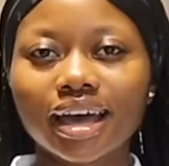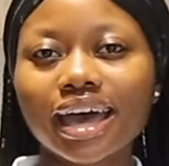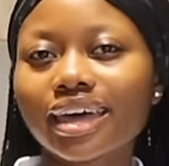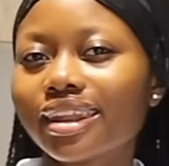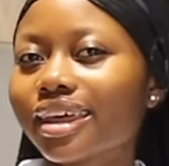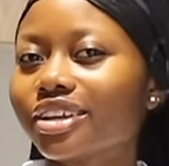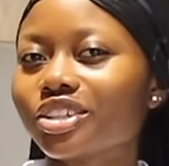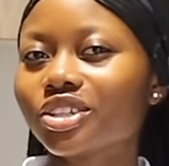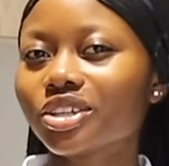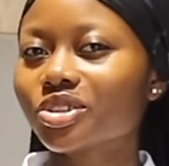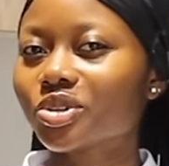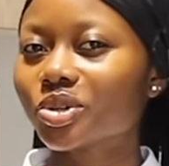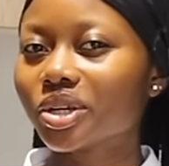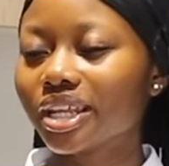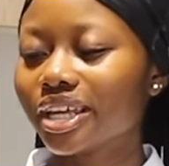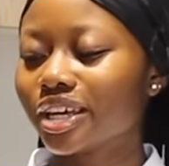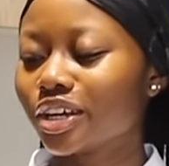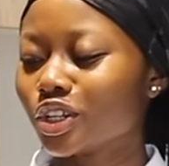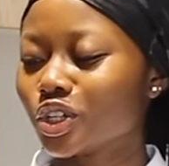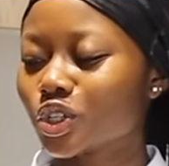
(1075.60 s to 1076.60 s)
And I just
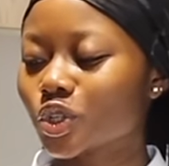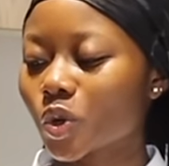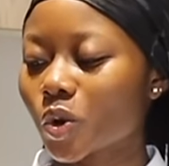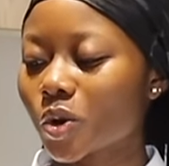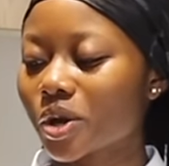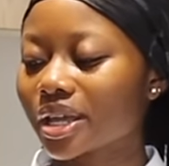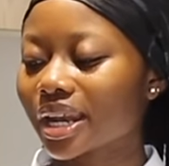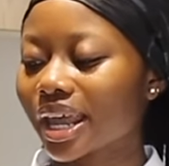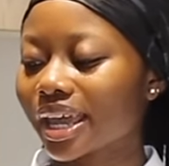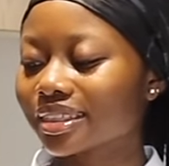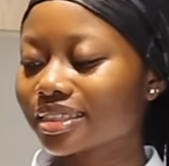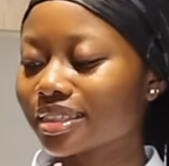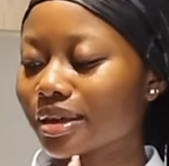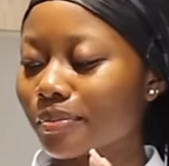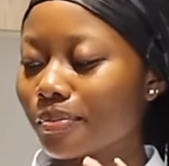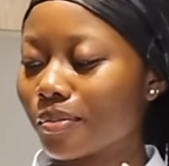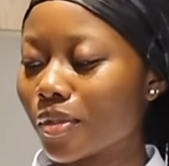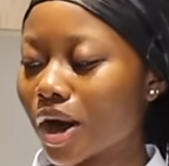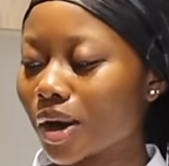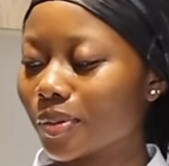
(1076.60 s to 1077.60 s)
really enjoy like the
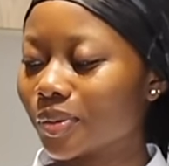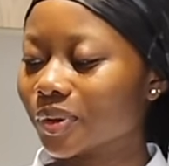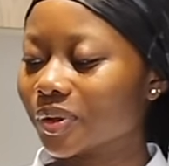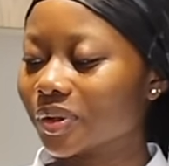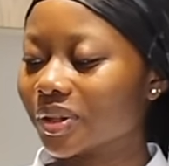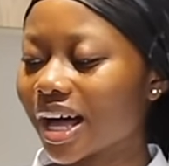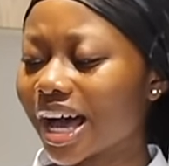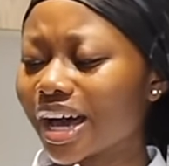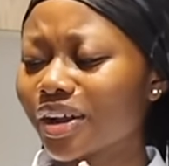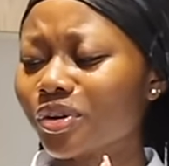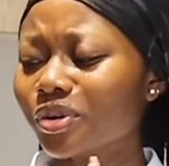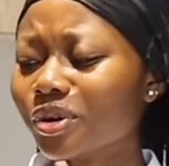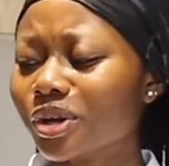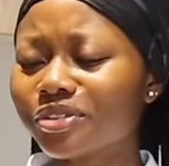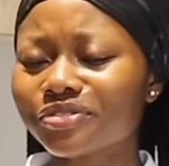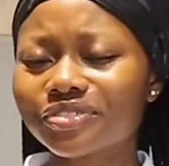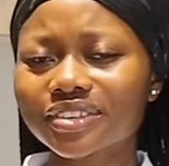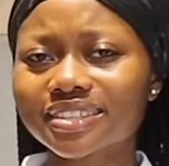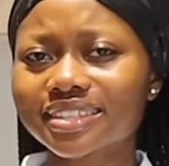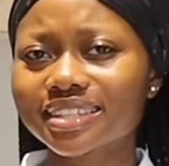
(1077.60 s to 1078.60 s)
marble. I don't know
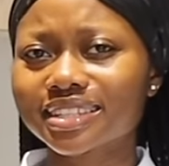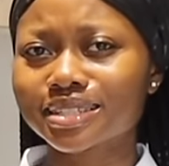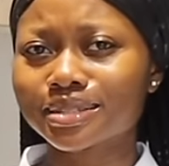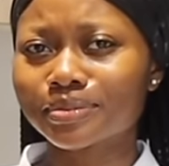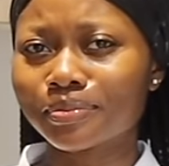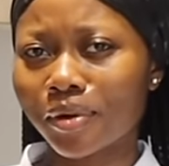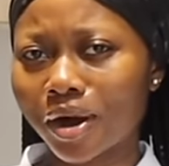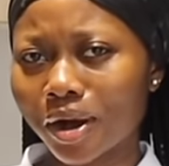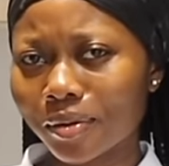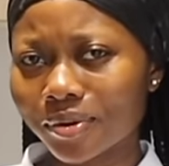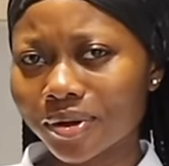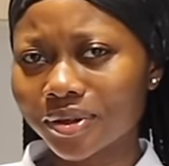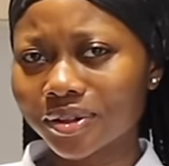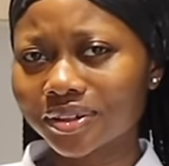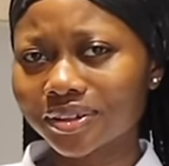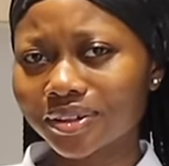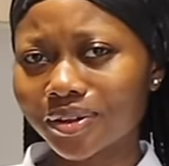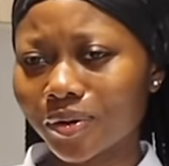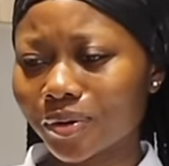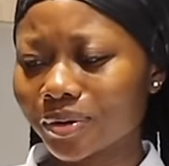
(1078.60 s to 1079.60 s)
if this is
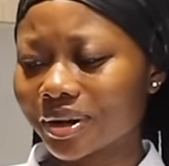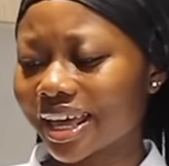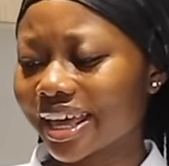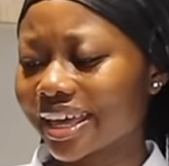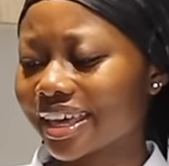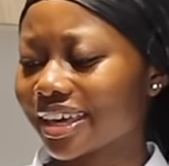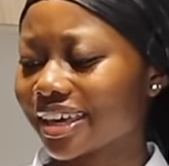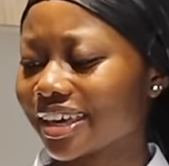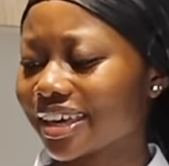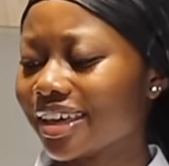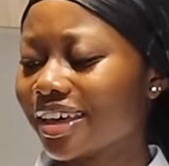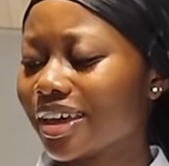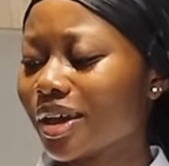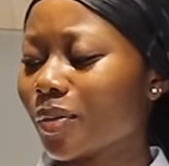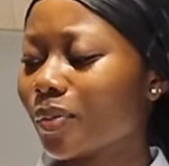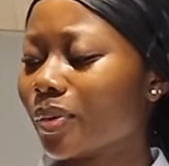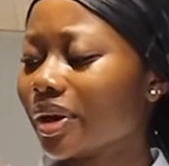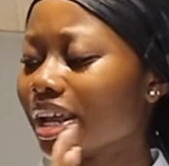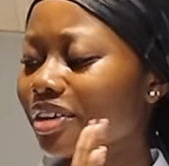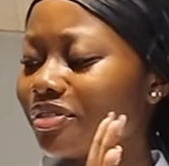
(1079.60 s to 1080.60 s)
marble or like
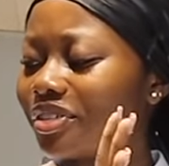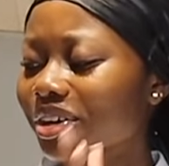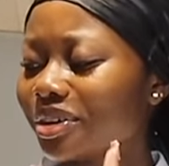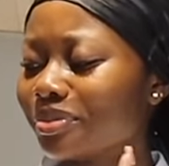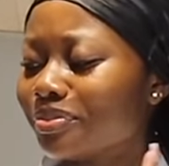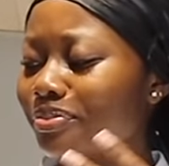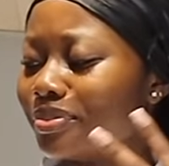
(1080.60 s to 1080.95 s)
whatever